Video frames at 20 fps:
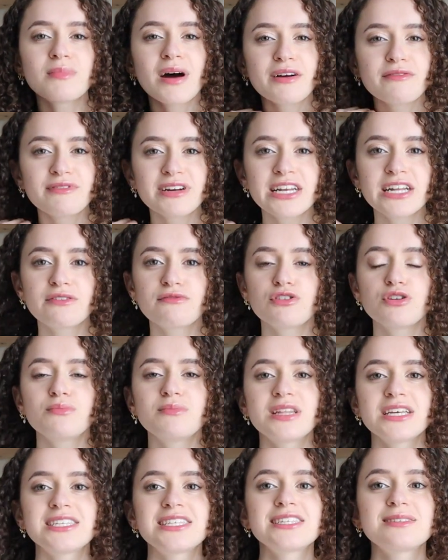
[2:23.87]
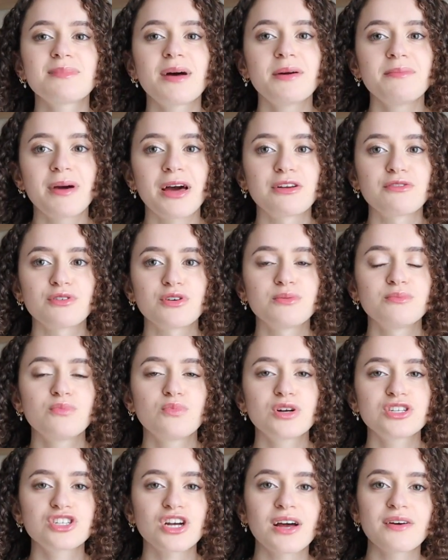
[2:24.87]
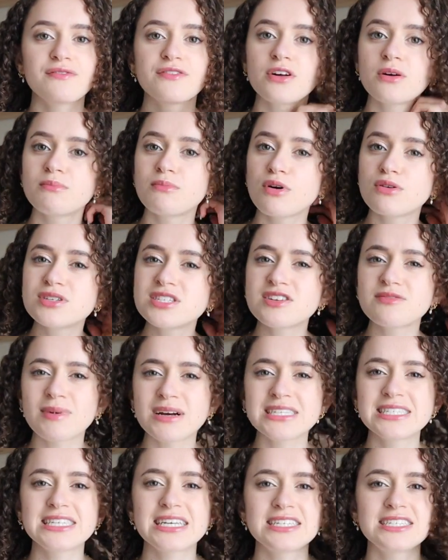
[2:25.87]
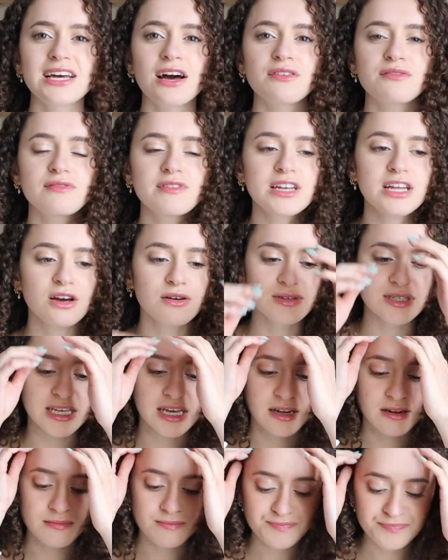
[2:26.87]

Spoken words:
my reading room, this is my bedroom, which I film most of my sit-down videos in.